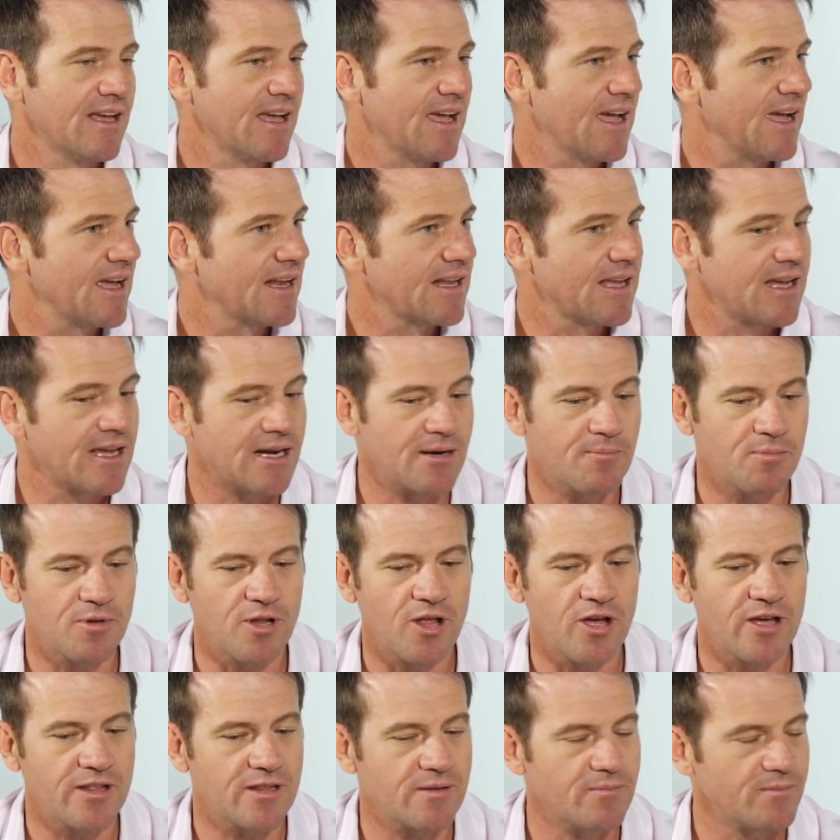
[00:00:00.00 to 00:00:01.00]
and again,
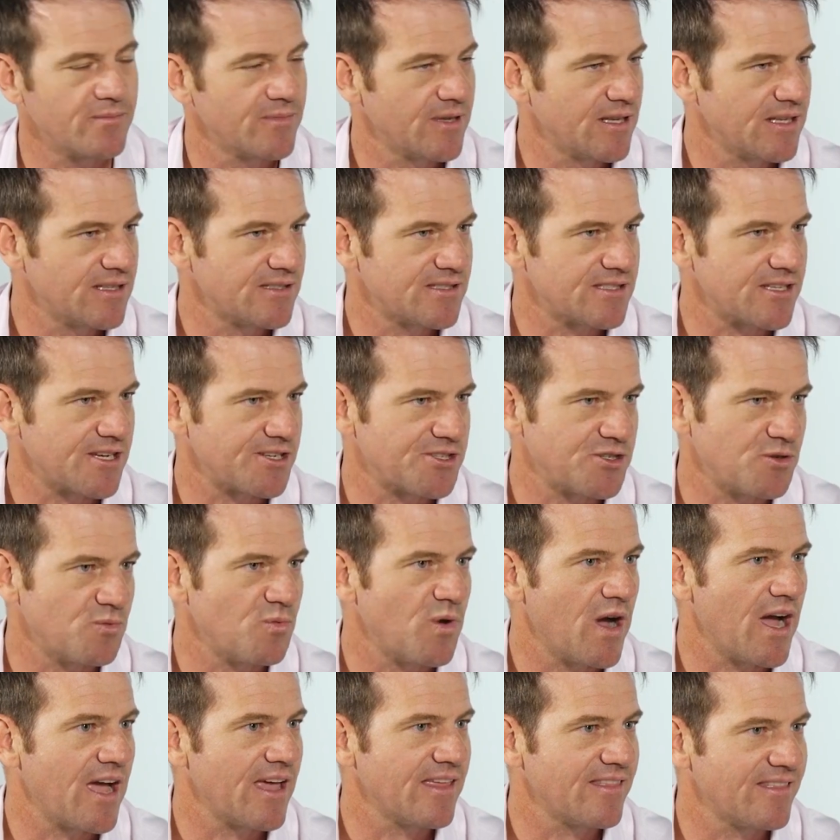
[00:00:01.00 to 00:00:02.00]
apply them in such a
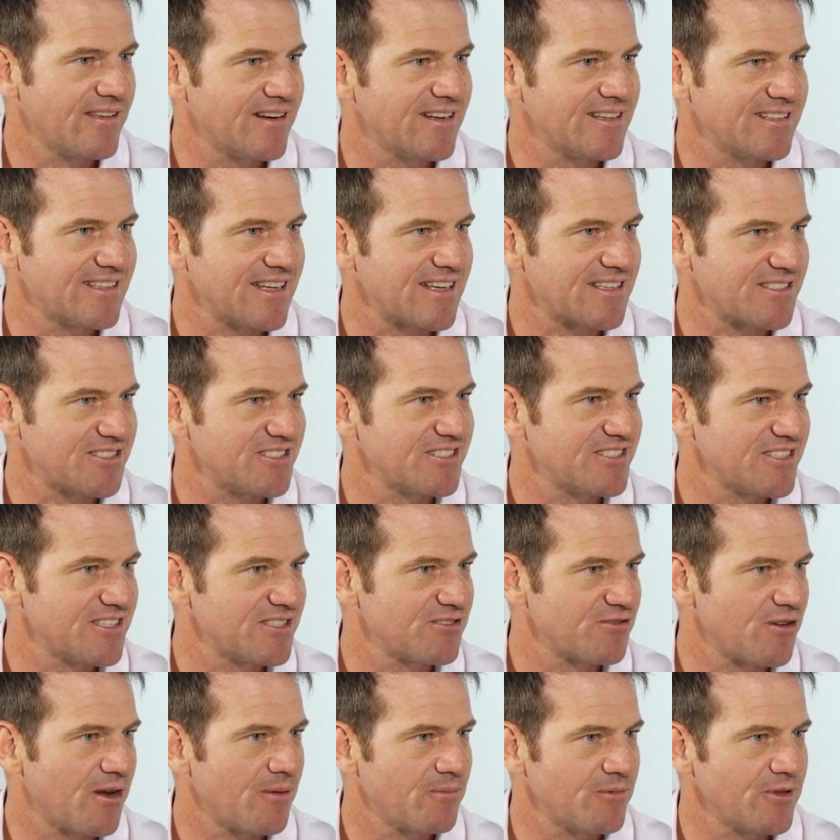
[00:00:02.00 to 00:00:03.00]
way that it doesn't
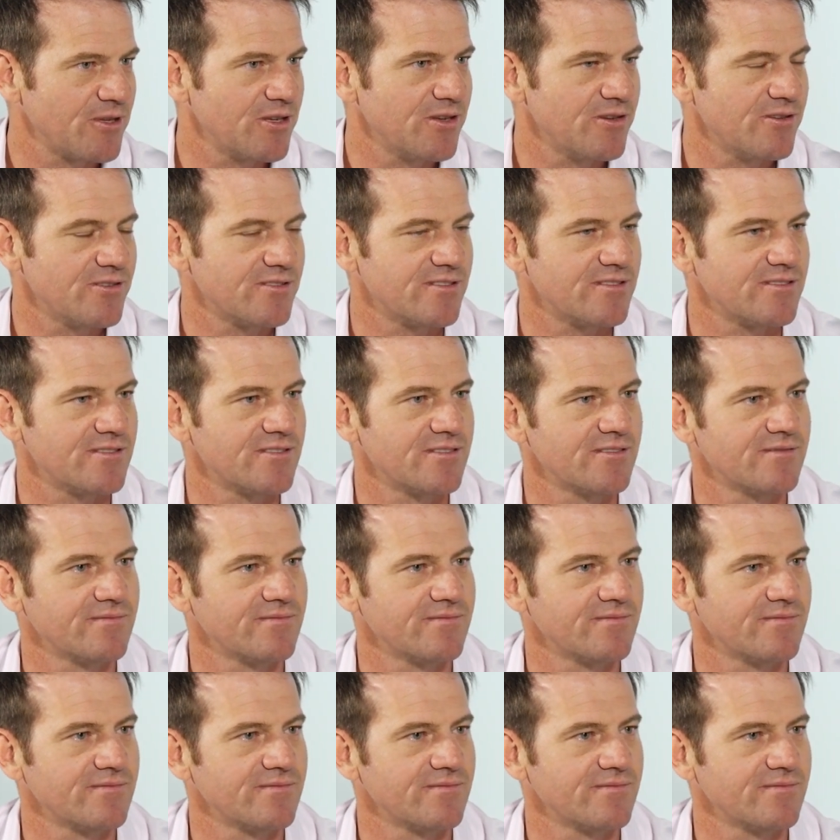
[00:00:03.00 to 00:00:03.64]
disrupt the users.